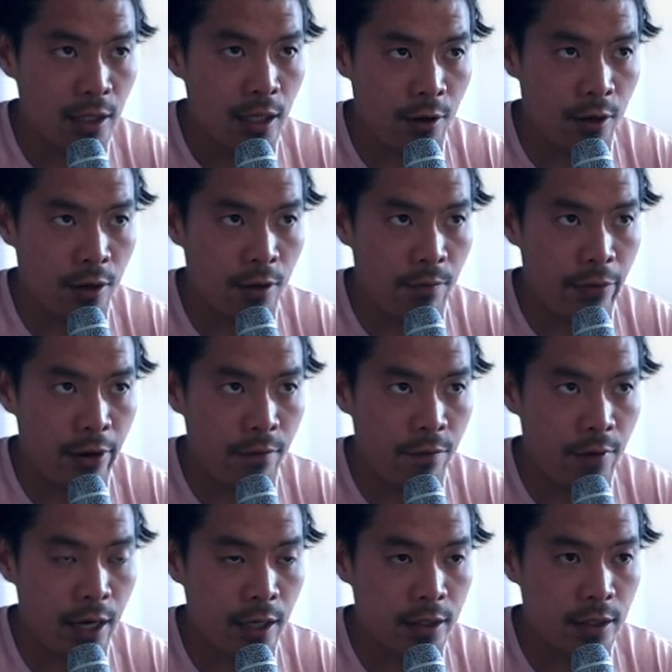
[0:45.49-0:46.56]
and in
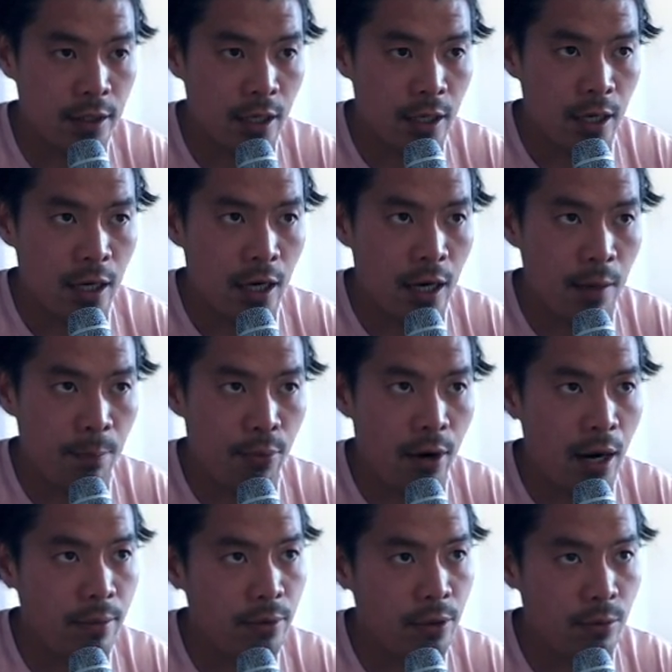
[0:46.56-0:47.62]
fact I
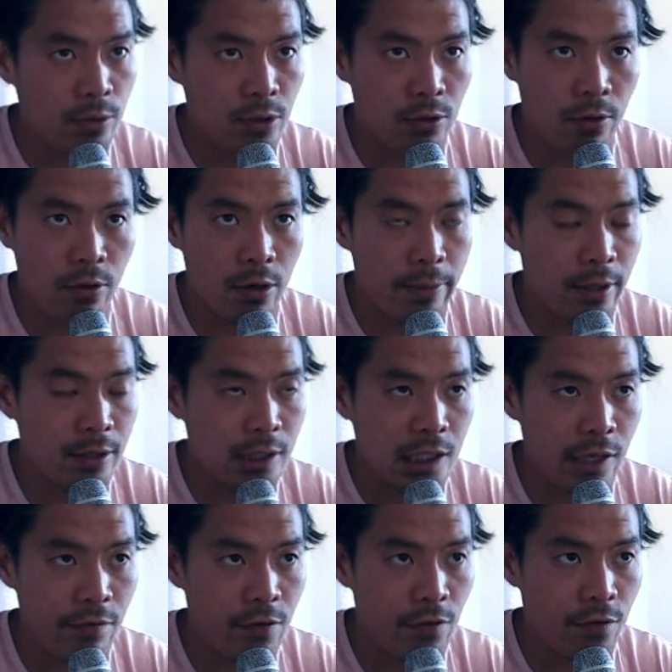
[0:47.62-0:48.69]
probably was throwing about
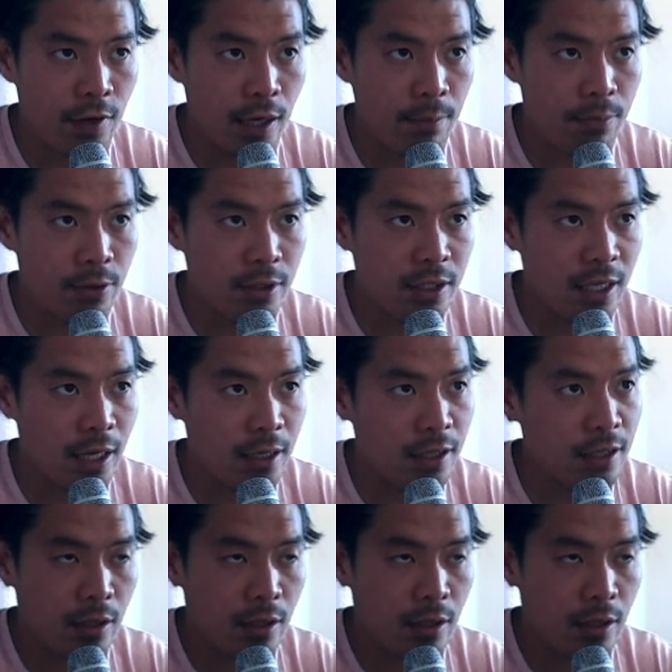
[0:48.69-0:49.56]
75%